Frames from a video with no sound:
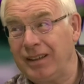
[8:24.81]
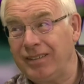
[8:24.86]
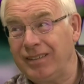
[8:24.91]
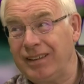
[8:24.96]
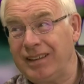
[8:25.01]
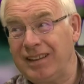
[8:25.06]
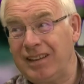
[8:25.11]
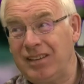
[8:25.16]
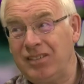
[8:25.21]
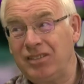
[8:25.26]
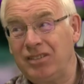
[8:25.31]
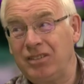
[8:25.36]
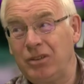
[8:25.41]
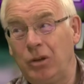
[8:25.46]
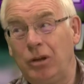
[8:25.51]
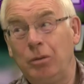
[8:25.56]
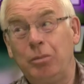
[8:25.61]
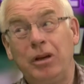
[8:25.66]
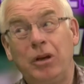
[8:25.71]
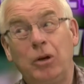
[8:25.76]
I think it's
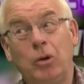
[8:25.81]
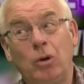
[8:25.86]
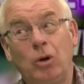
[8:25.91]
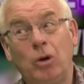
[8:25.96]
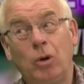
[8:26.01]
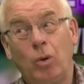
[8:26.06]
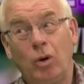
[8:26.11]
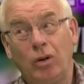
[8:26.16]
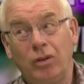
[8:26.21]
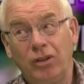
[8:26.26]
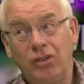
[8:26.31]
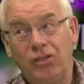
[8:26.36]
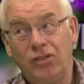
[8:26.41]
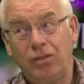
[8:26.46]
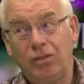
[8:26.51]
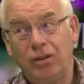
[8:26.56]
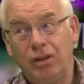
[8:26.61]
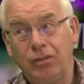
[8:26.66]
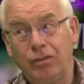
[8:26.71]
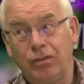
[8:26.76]
going to be a good
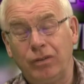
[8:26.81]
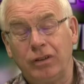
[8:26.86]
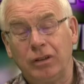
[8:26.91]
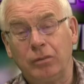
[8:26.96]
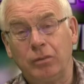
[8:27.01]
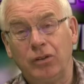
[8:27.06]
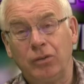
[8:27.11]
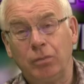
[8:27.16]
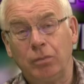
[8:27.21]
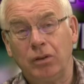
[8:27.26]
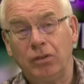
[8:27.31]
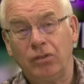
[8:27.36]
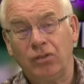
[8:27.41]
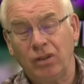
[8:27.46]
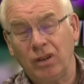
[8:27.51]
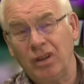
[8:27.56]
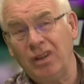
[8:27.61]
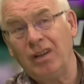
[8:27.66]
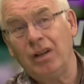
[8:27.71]
quality refurbishment.